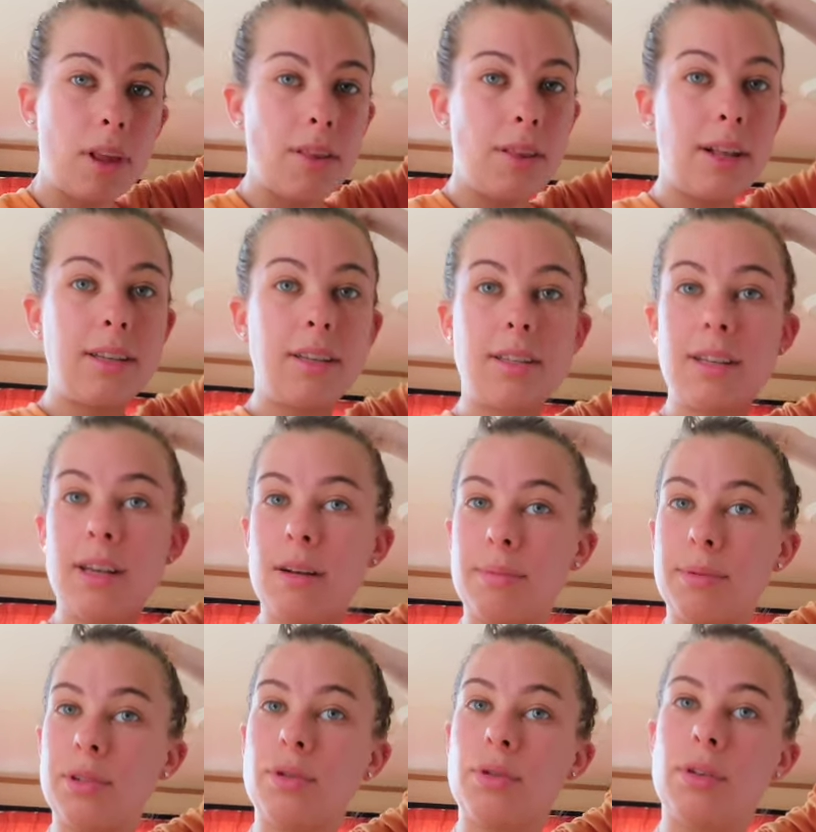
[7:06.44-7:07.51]
That doesn't help
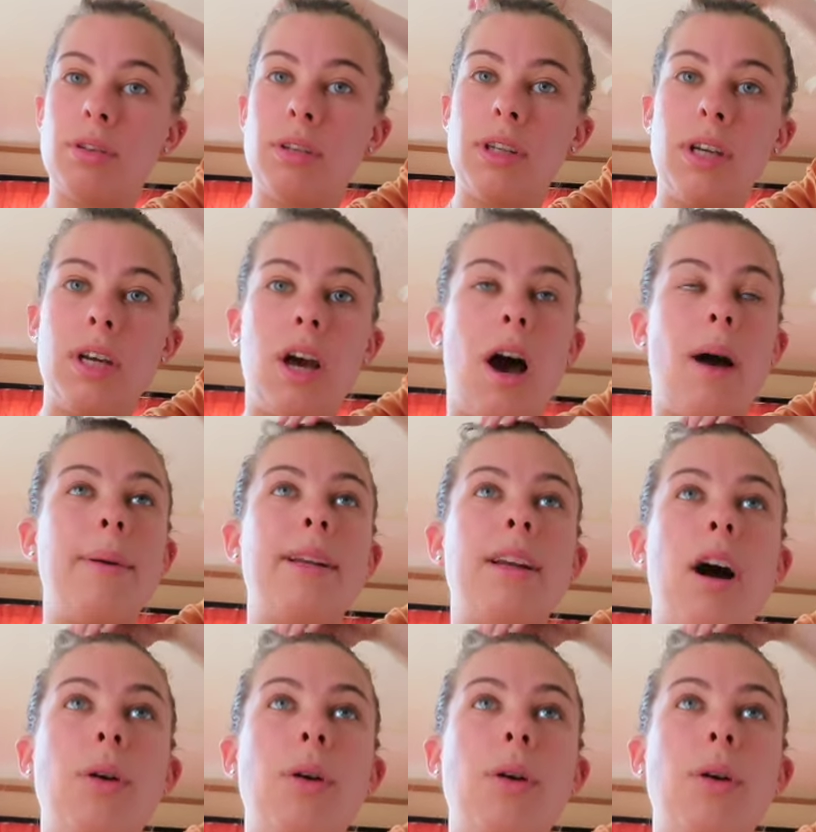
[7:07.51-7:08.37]
at all. I mean,